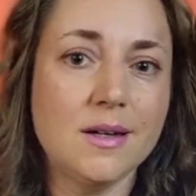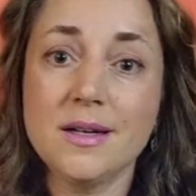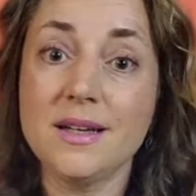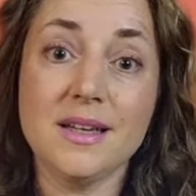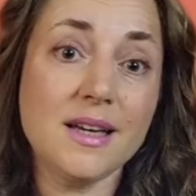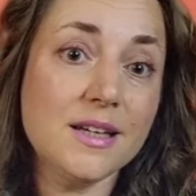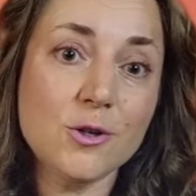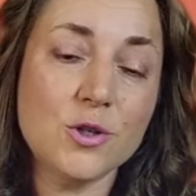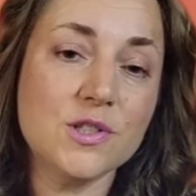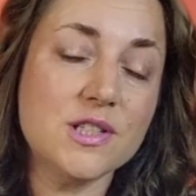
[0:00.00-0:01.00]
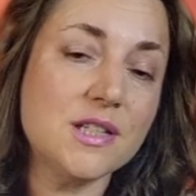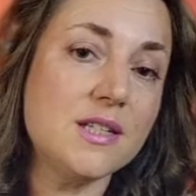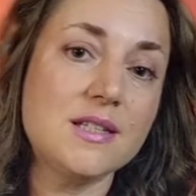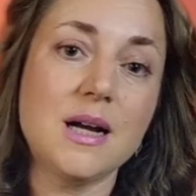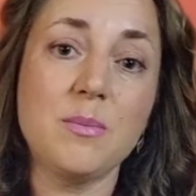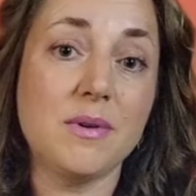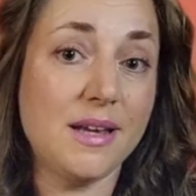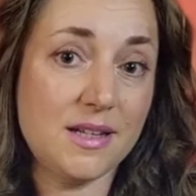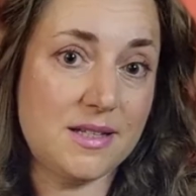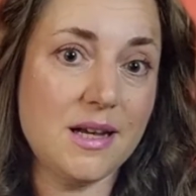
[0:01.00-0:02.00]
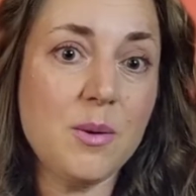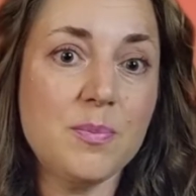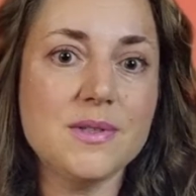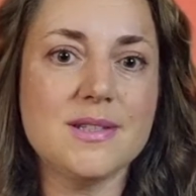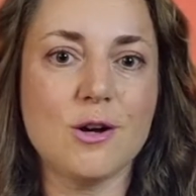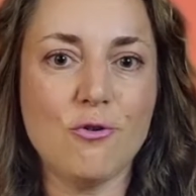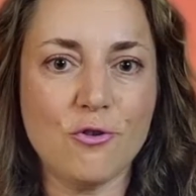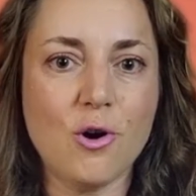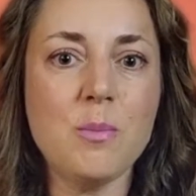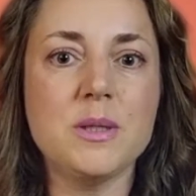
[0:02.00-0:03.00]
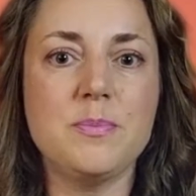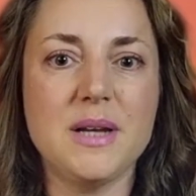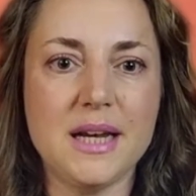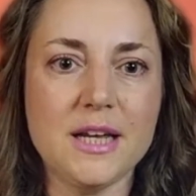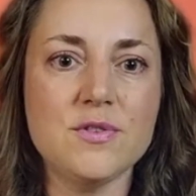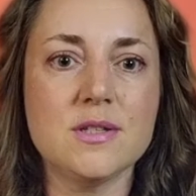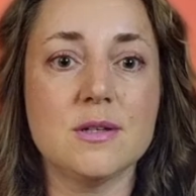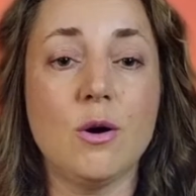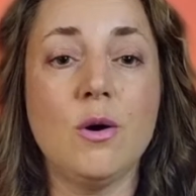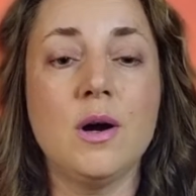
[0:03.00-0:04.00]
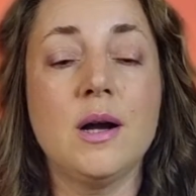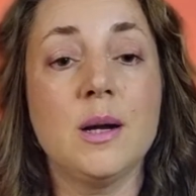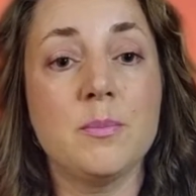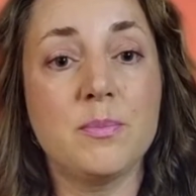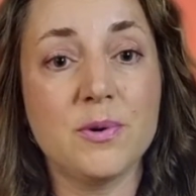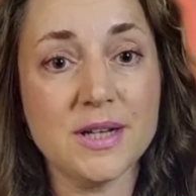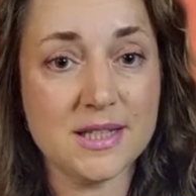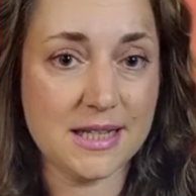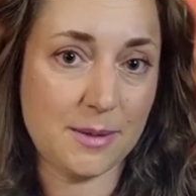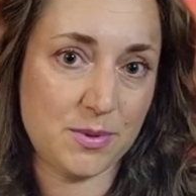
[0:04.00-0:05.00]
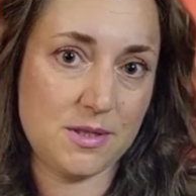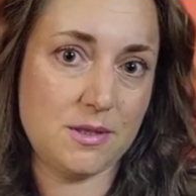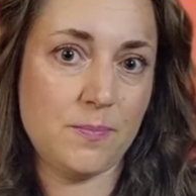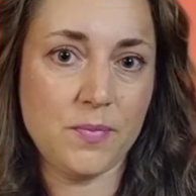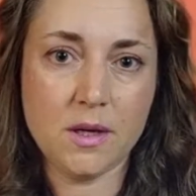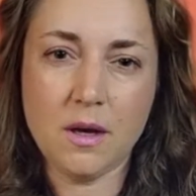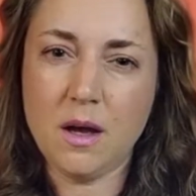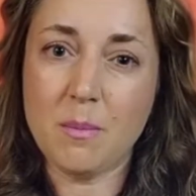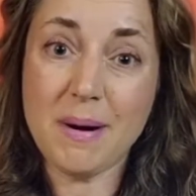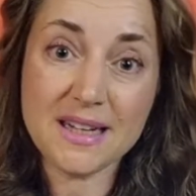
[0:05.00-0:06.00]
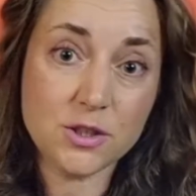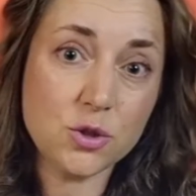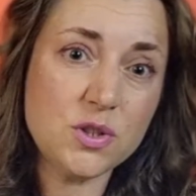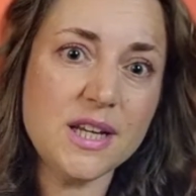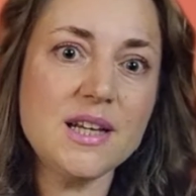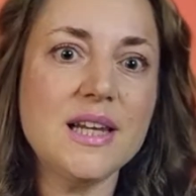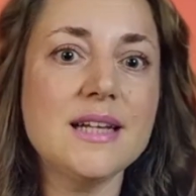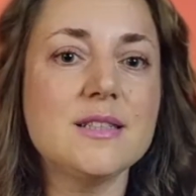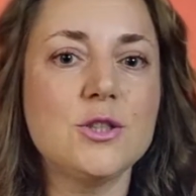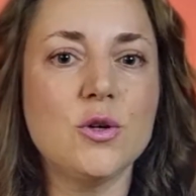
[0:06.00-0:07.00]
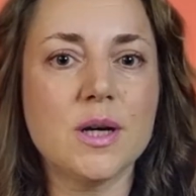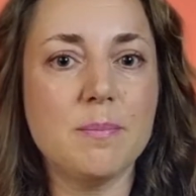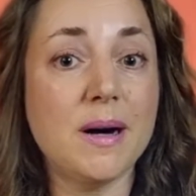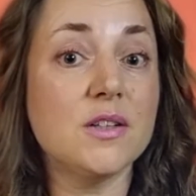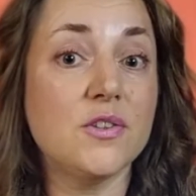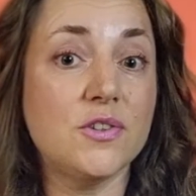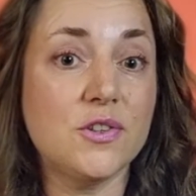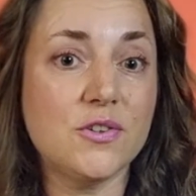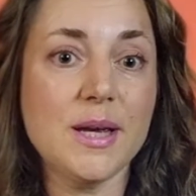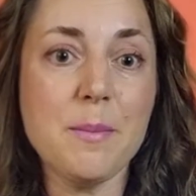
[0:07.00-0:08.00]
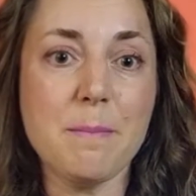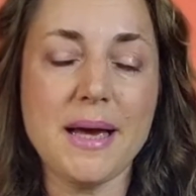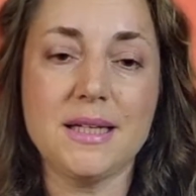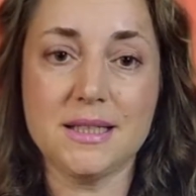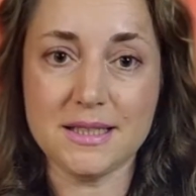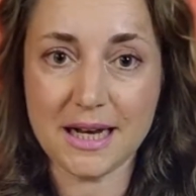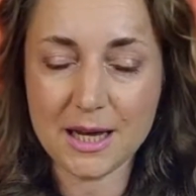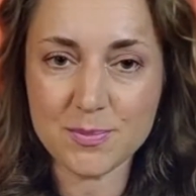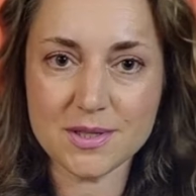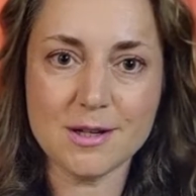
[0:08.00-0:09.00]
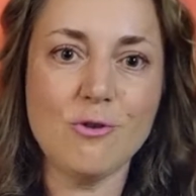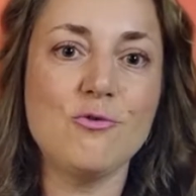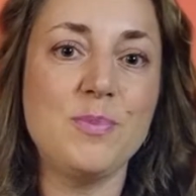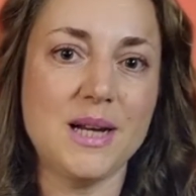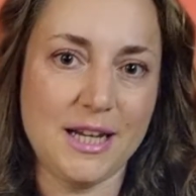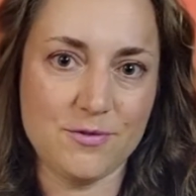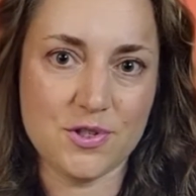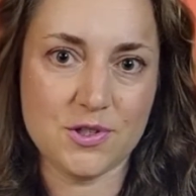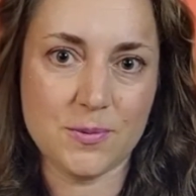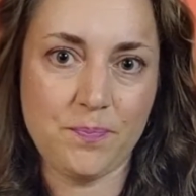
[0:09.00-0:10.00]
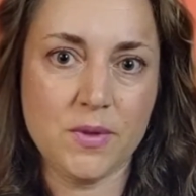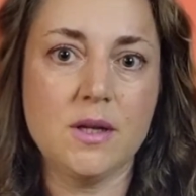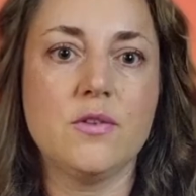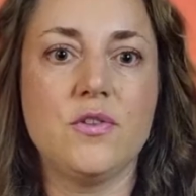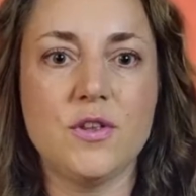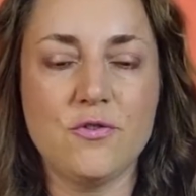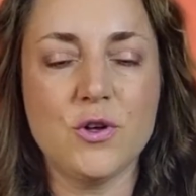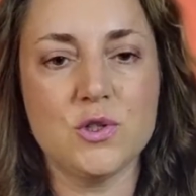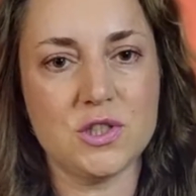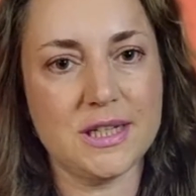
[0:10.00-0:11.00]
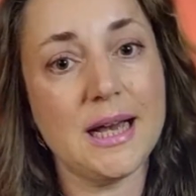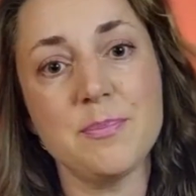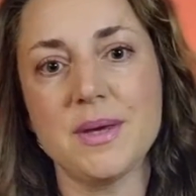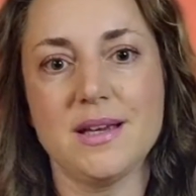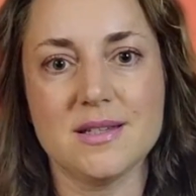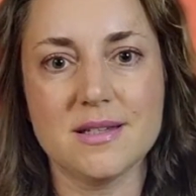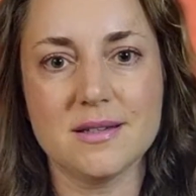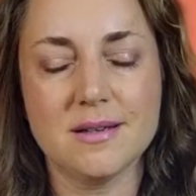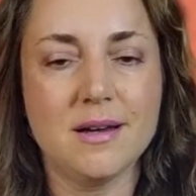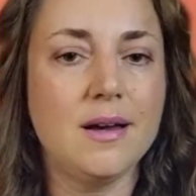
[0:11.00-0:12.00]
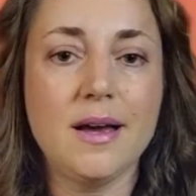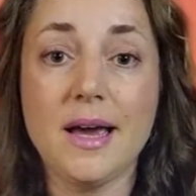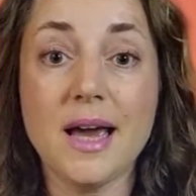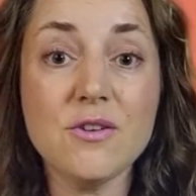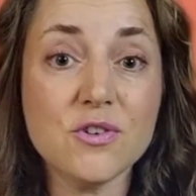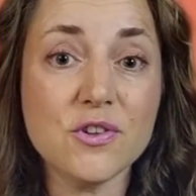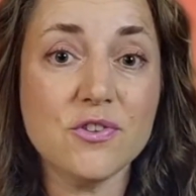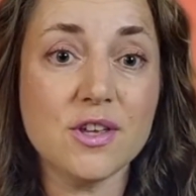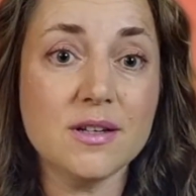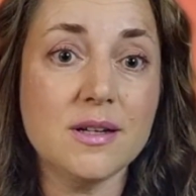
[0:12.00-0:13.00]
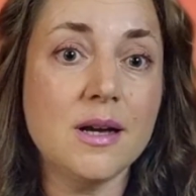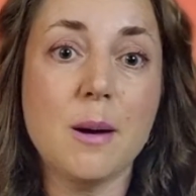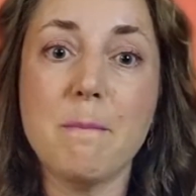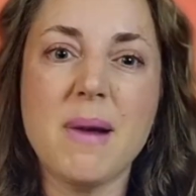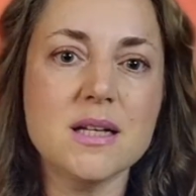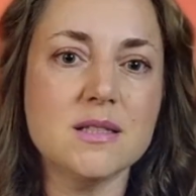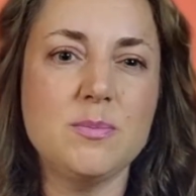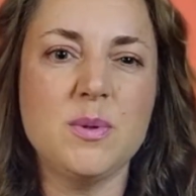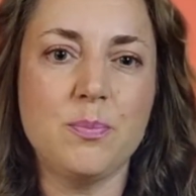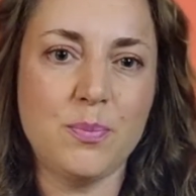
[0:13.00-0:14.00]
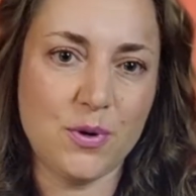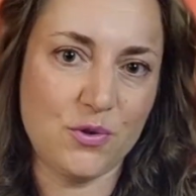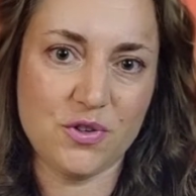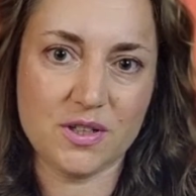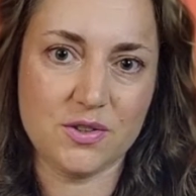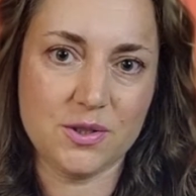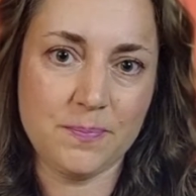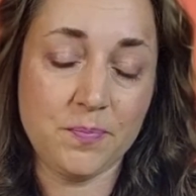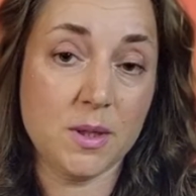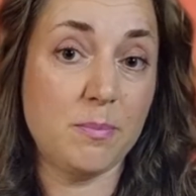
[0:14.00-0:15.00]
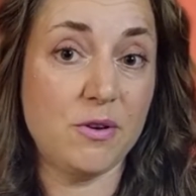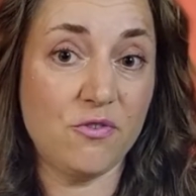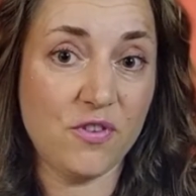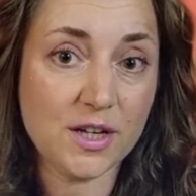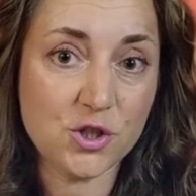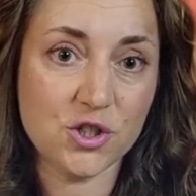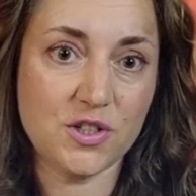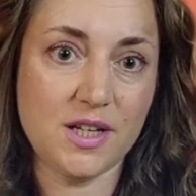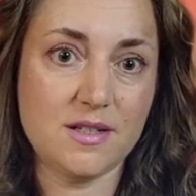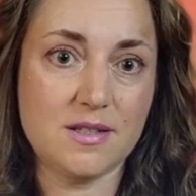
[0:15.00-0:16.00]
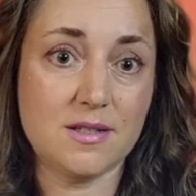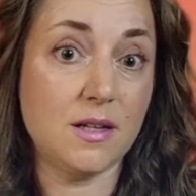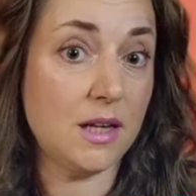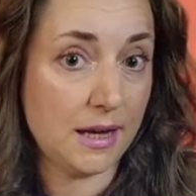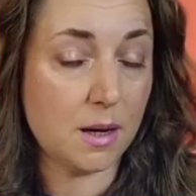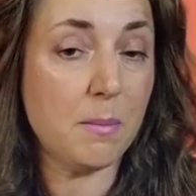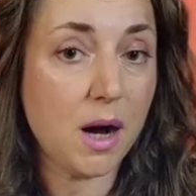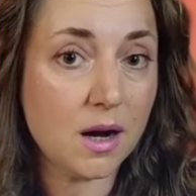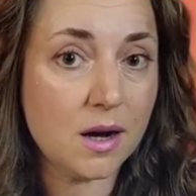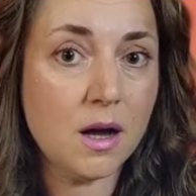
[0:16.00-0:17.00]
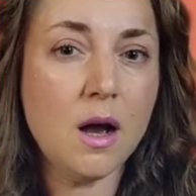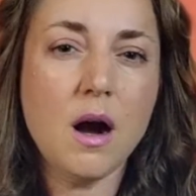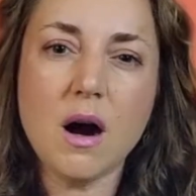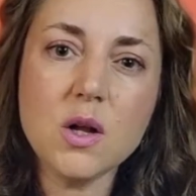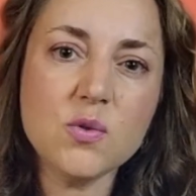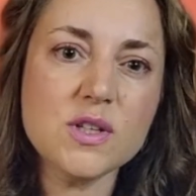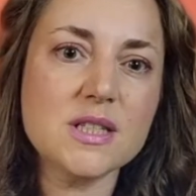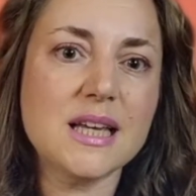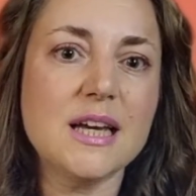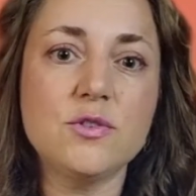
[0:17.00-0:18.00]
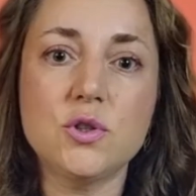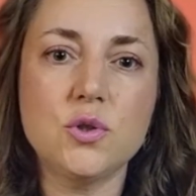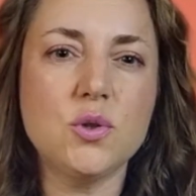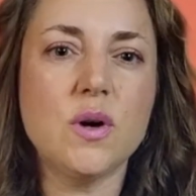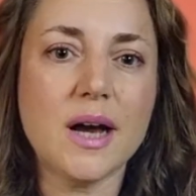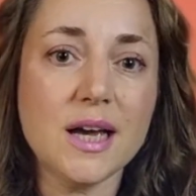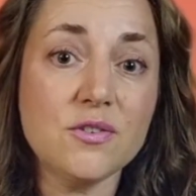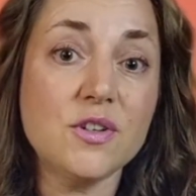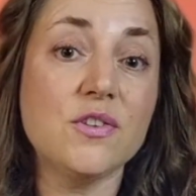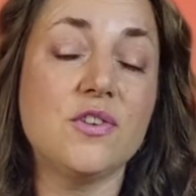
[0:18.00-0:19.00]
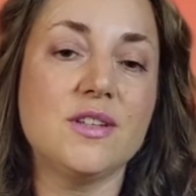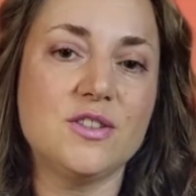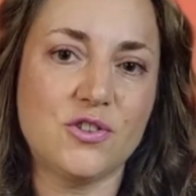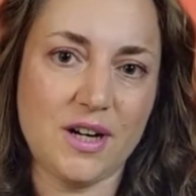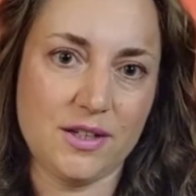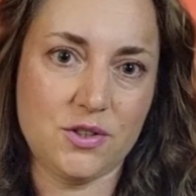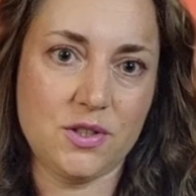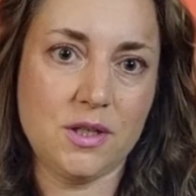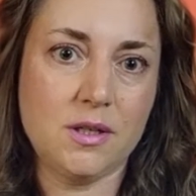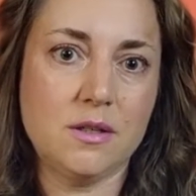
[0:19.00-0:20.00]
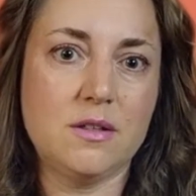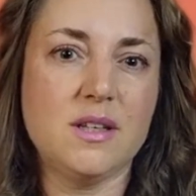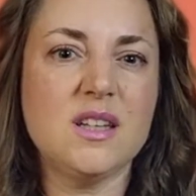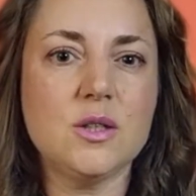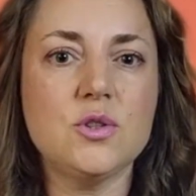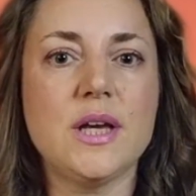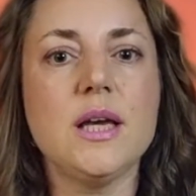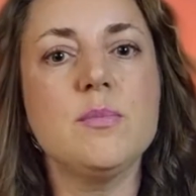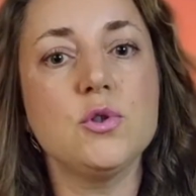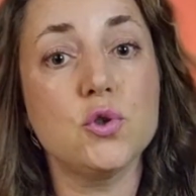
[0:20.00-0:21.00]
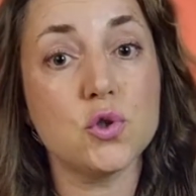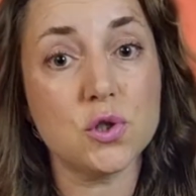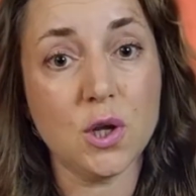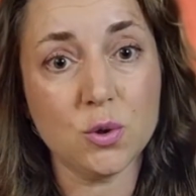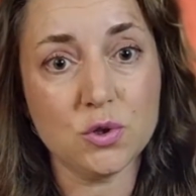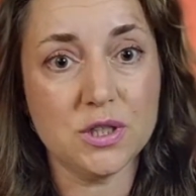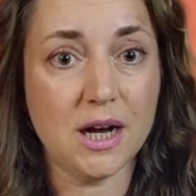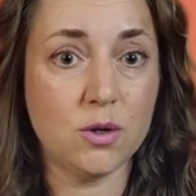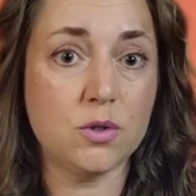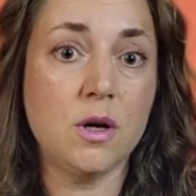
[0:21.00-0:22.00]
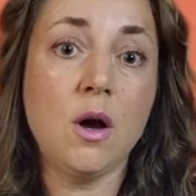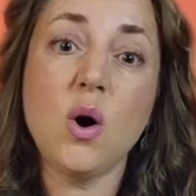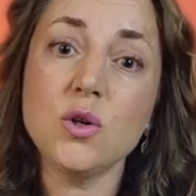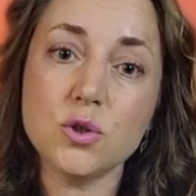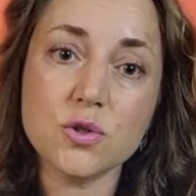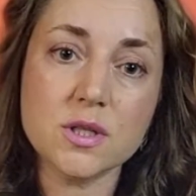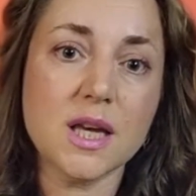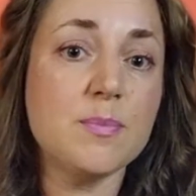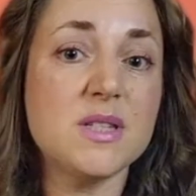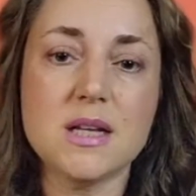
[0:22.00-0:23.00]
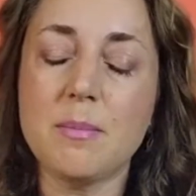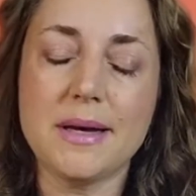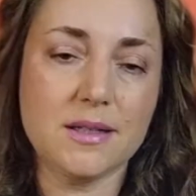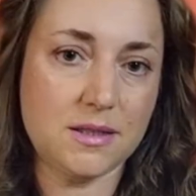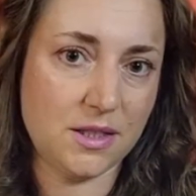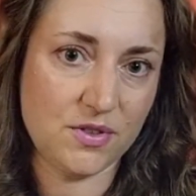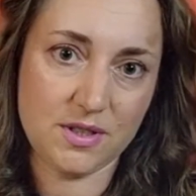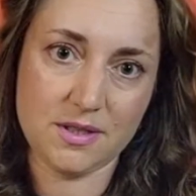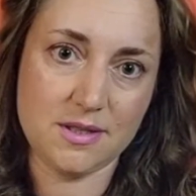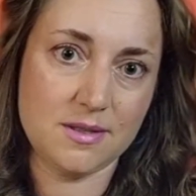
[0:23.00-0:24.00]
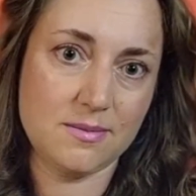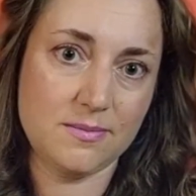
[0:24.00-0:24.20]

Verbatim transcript: Here you can see some examples of common beliefs or precepts. But today let's talk about three main types of beliefs. The first type is everything must be perfect. Perfectionists like Mark always have to do everything right. They are not able to slow down or to skip some activities.